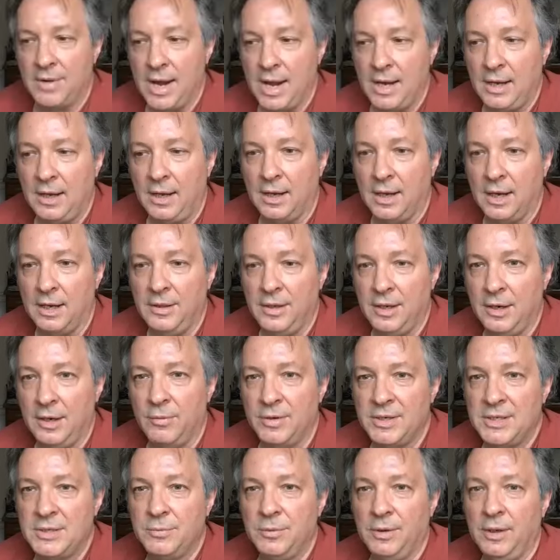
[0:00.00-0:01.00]
right. And I
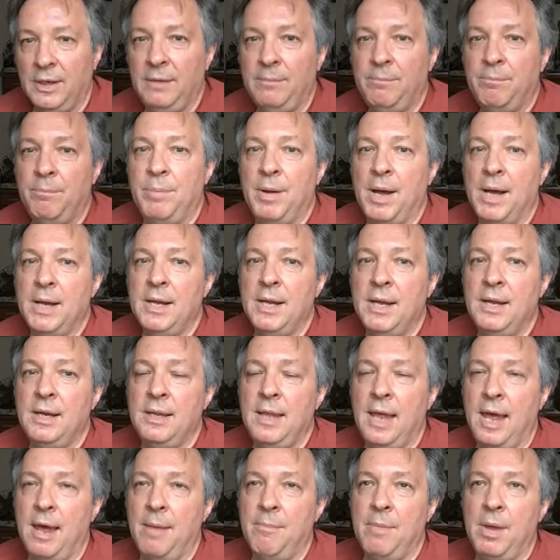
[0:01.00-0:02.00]
think what's
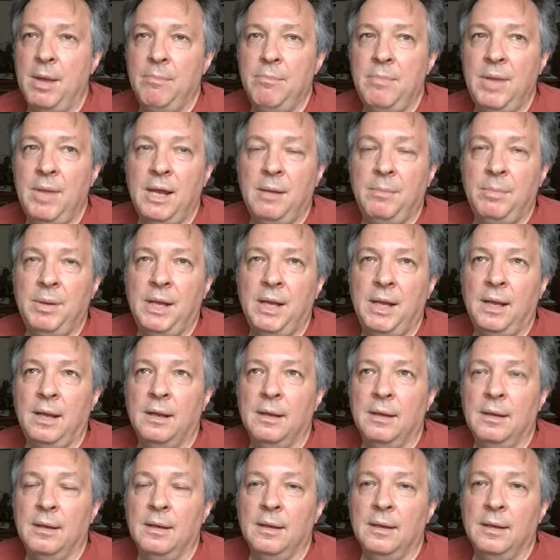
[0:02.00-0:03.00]
bugging them,
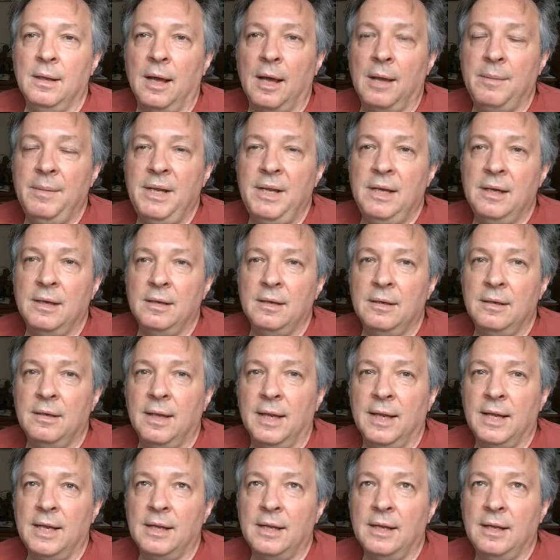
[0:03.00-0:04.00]
maybe, I mean,
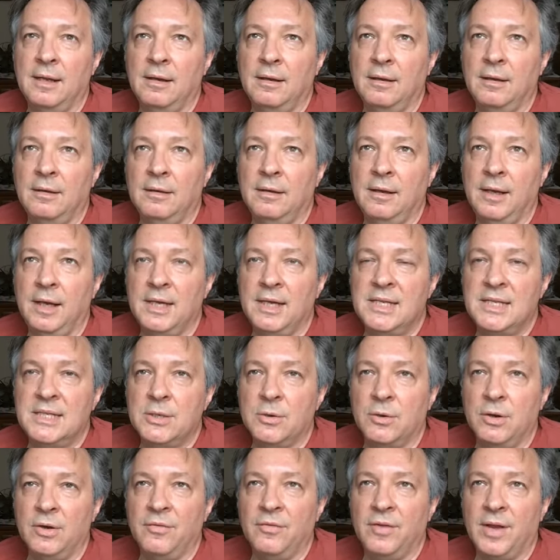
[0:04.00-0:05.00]
like, it's
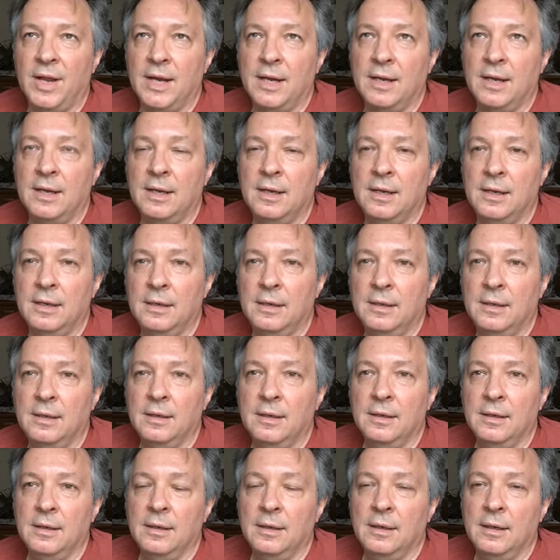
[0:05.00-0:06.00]
sort of like,
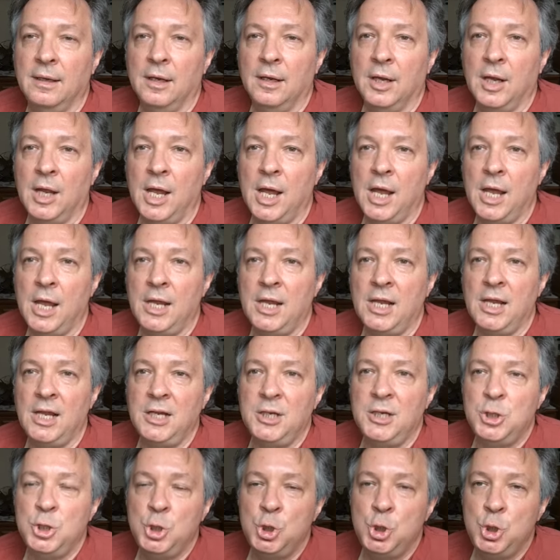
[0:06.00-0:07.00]

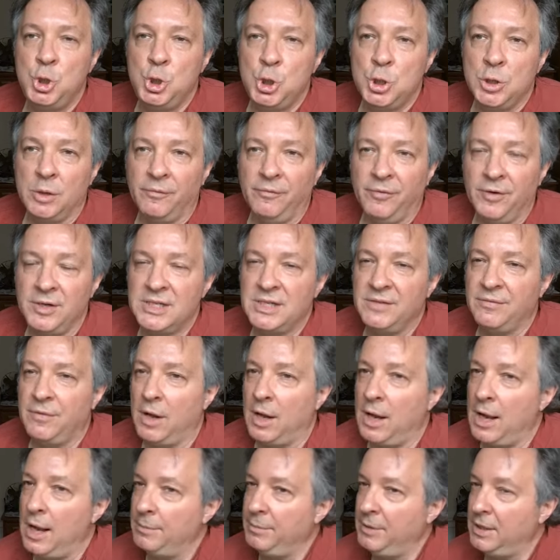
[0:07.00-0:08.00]
it's, first of
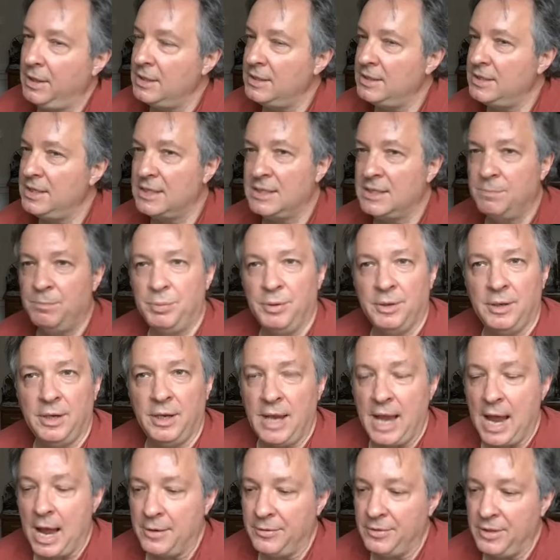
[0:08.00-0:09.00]
all, I'm going to just put
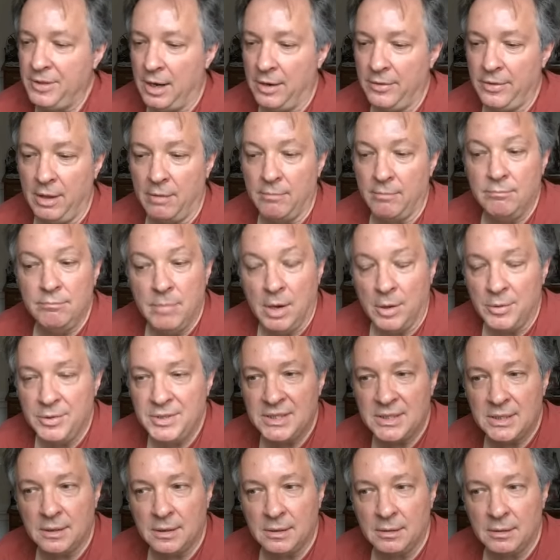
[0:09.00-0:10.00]
it out there that
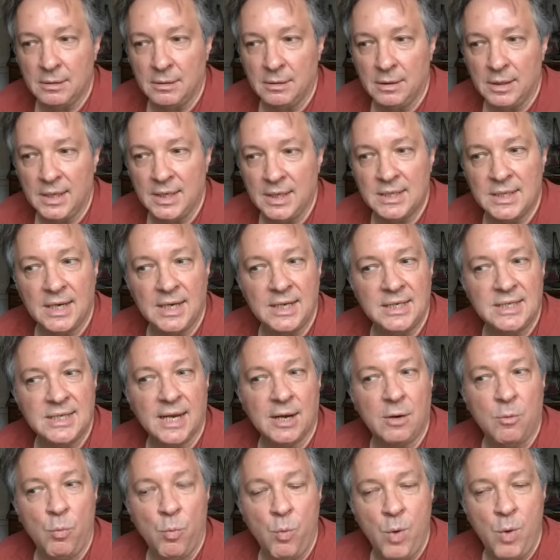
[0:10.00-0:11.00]
most, it's
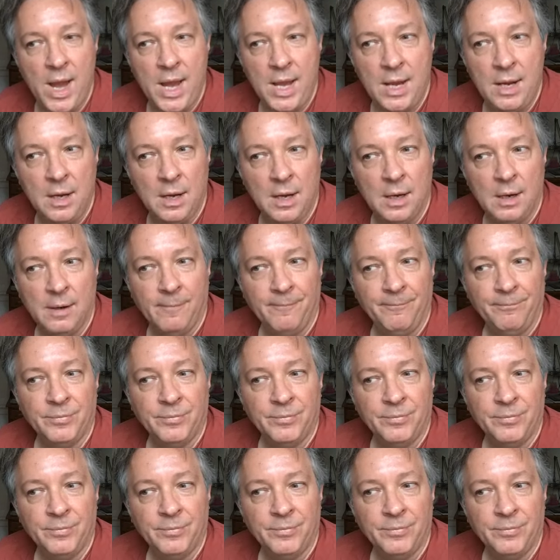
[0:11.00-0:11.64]
like when